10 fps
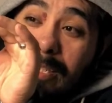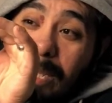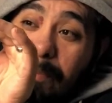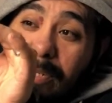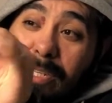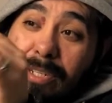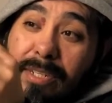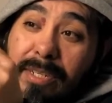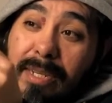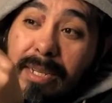type of
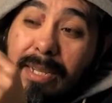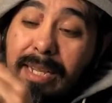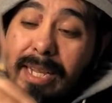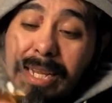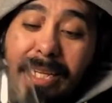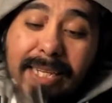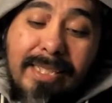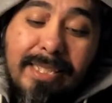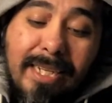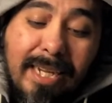color and like I
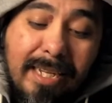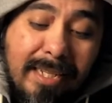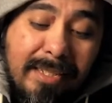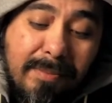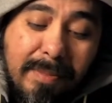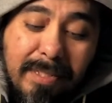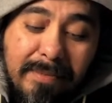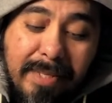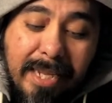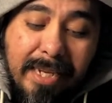said I, I do
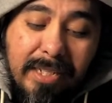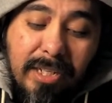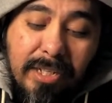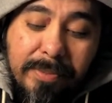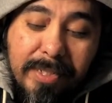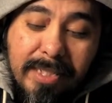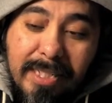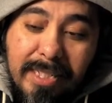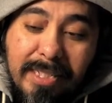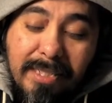believe they add coloring to
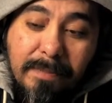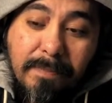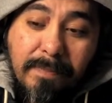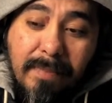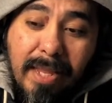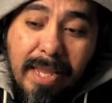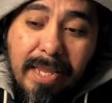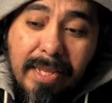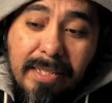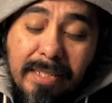these
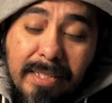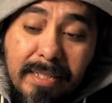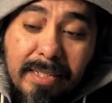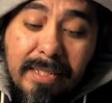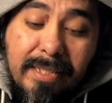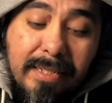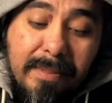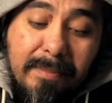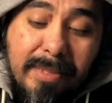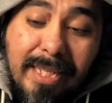and
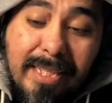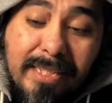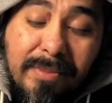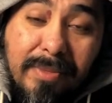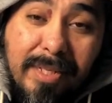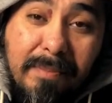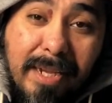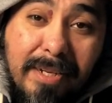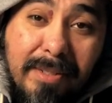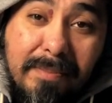but that doesn't really
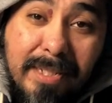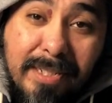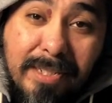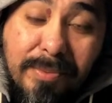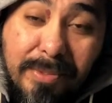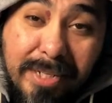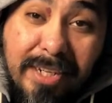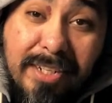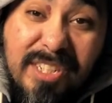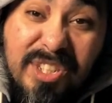matter because we're
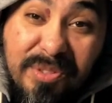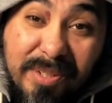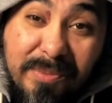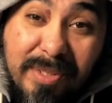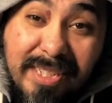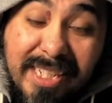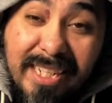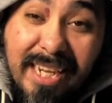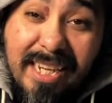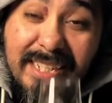here to drink whiskey
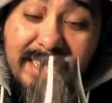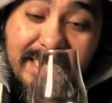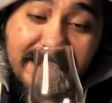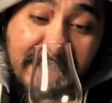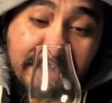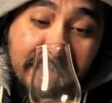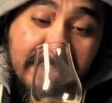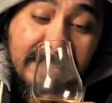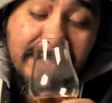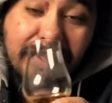not stare
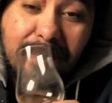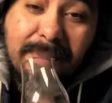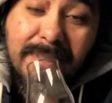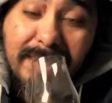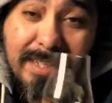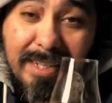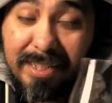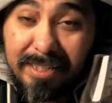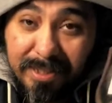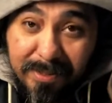at it so
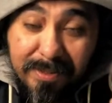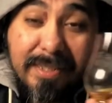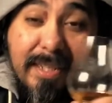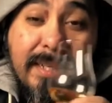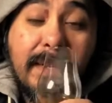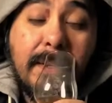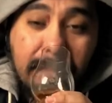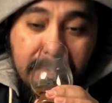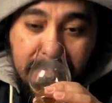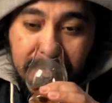on the nose
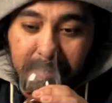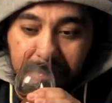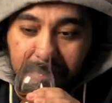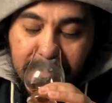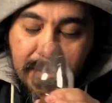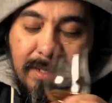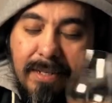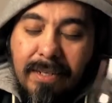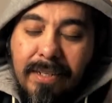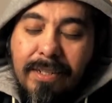
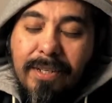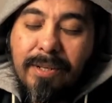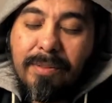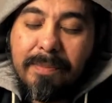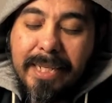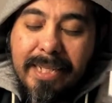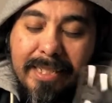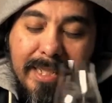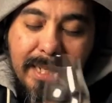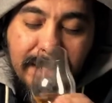ah oh, good old Pete